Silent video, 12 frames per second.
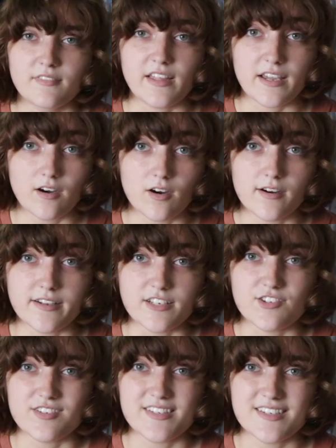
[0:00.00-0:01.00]
They are
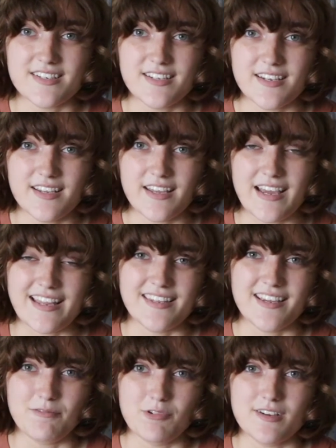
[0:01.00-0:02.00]
interested in it and
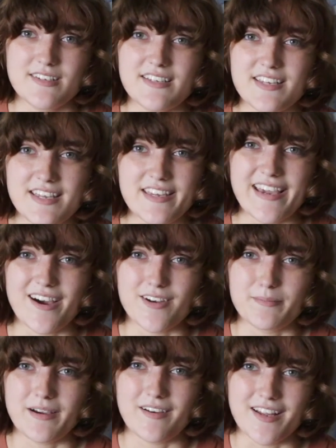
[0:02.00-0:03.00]
they want to geek
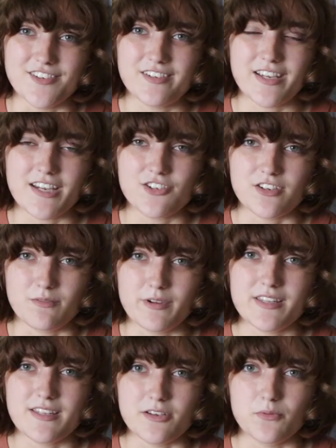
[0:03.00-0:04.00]
out about education
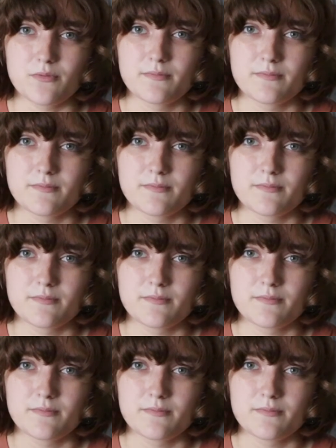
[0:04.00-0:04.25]
with you.